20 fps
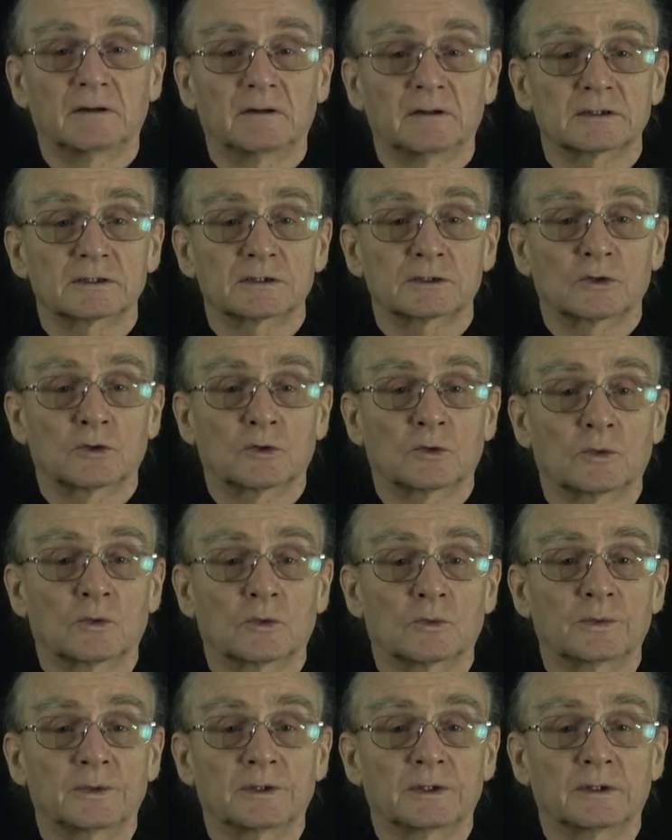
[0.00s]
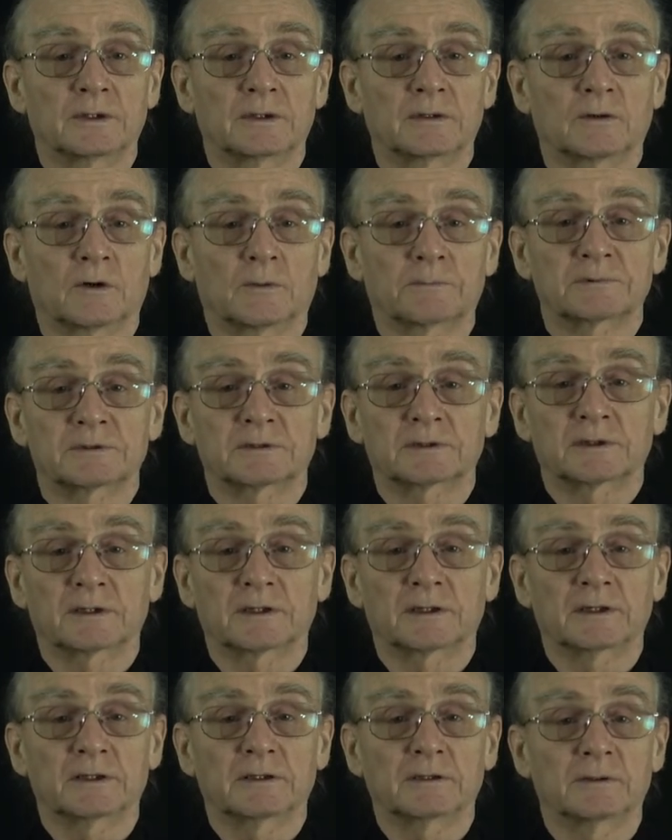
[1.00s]
So we
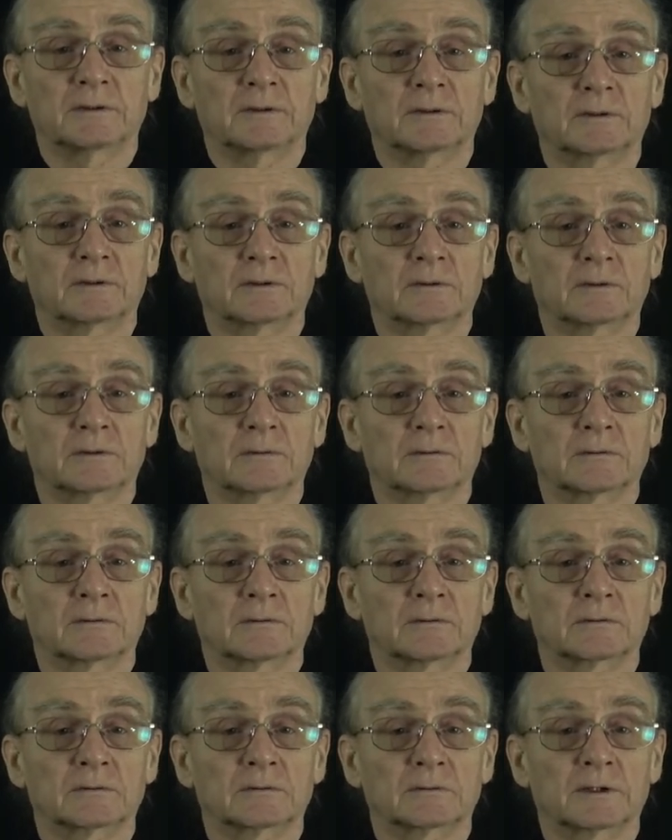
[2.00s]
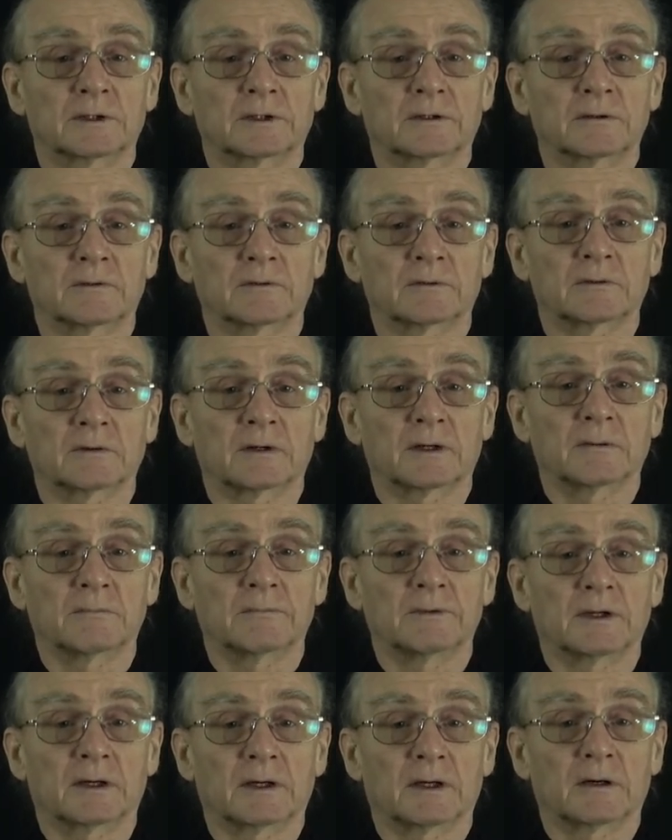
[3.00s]
obtain, taking the
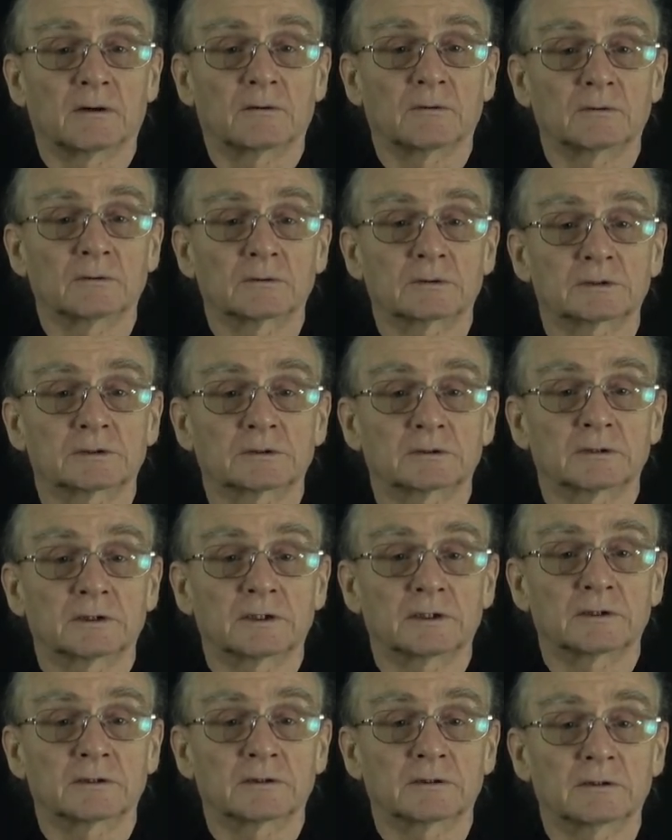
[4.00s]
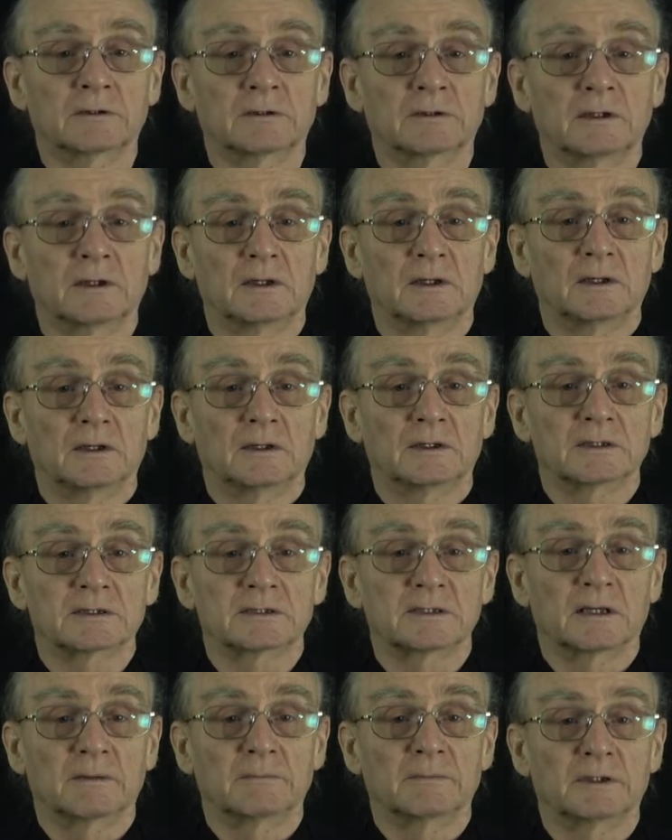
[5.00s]
lambda out here,
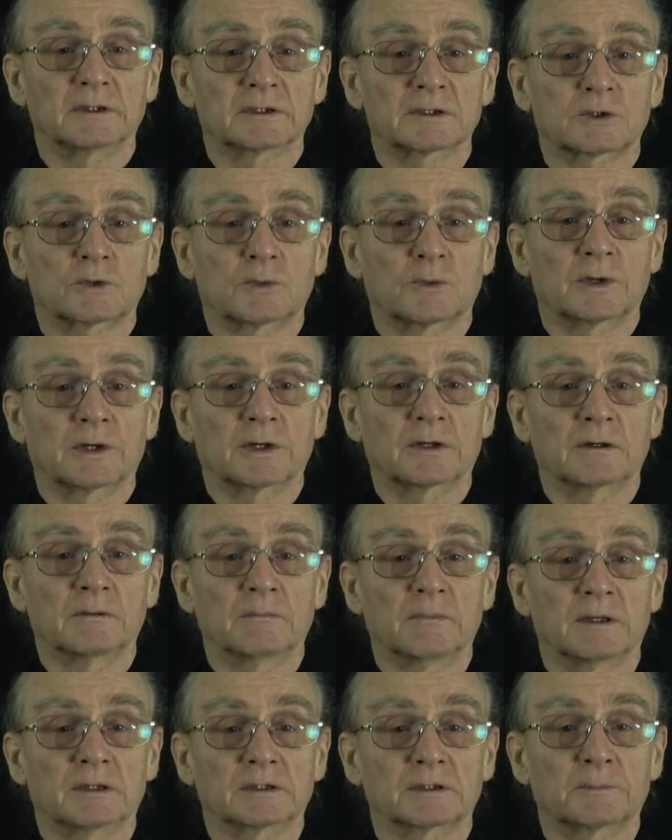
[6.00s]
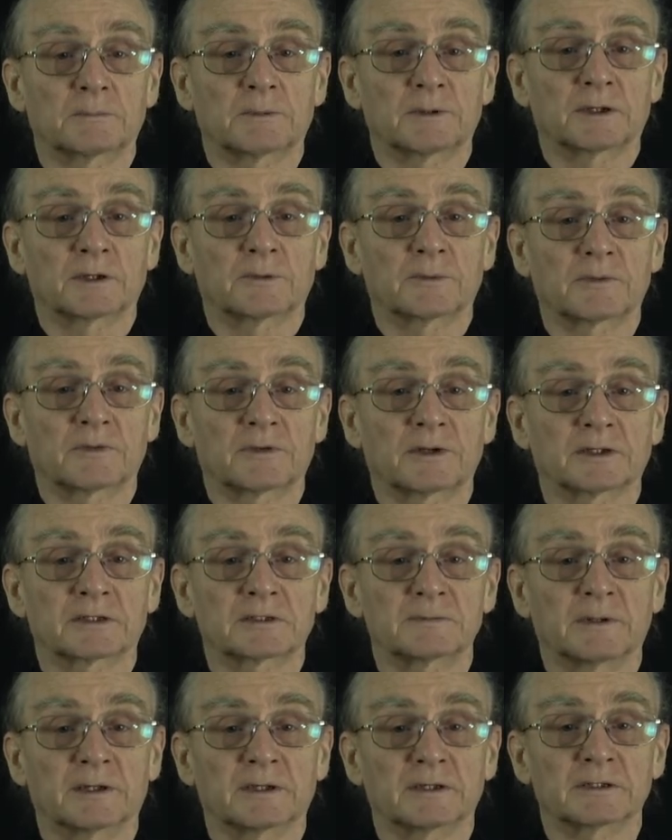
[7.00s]
is lambda square multiplied with
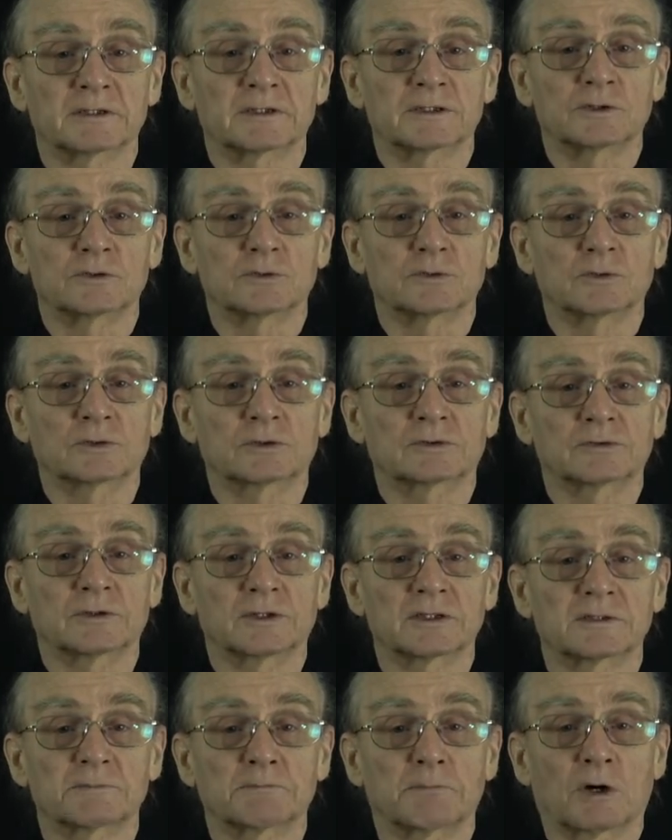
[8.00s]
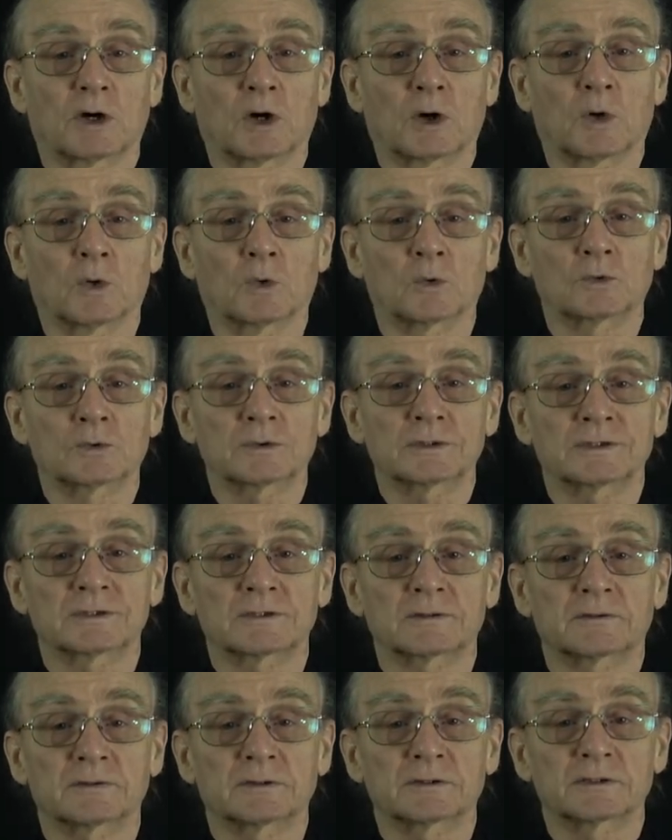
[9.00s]
x minus u
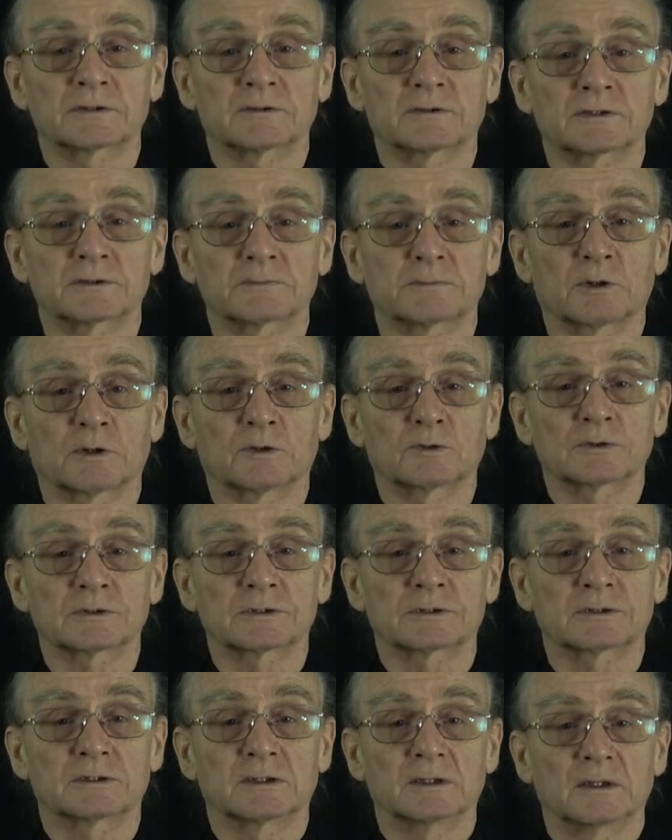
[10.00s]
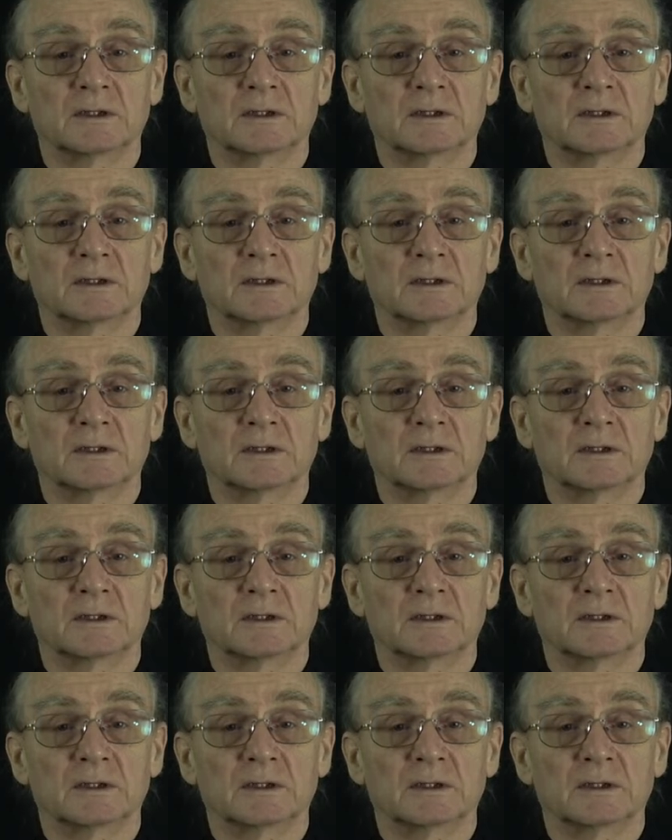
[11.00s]
transposed, this transposed,